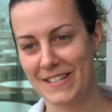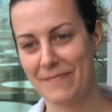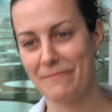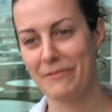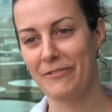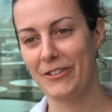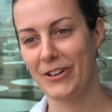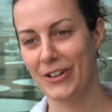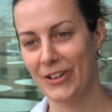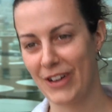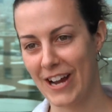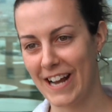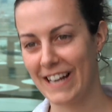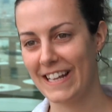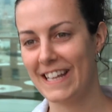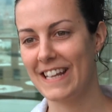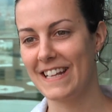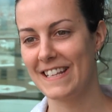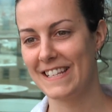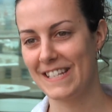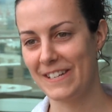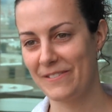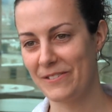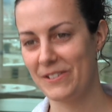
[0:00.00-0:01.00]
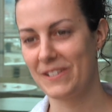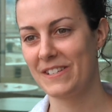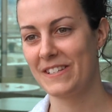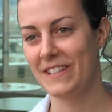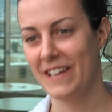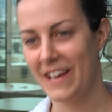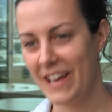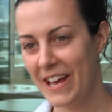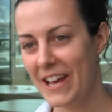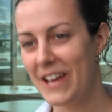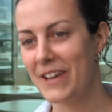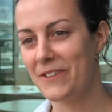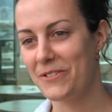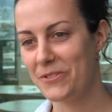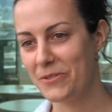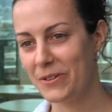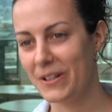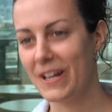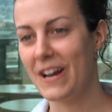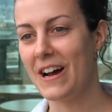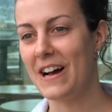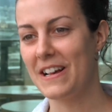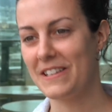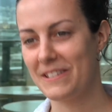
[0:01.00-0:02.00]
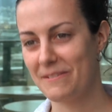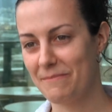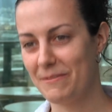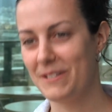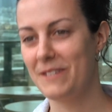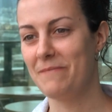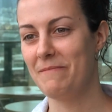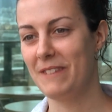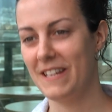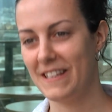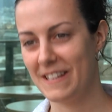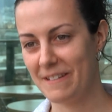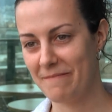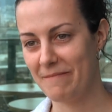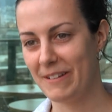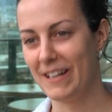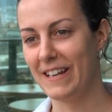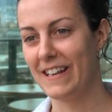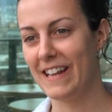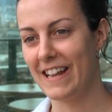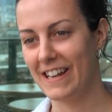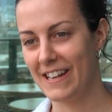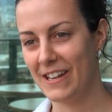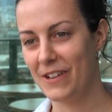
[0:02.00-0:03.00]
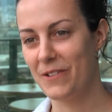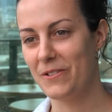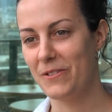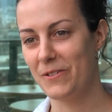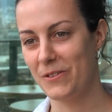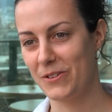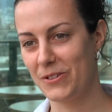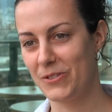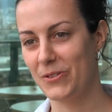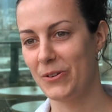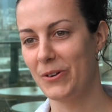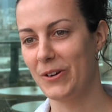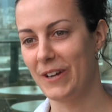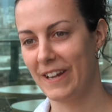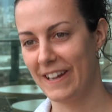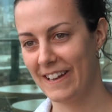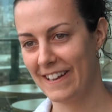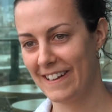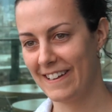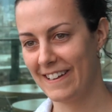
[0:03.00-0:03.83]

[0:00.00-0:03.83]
some of her grandkids, and it was it was really awesome to meet them and, and hear their story.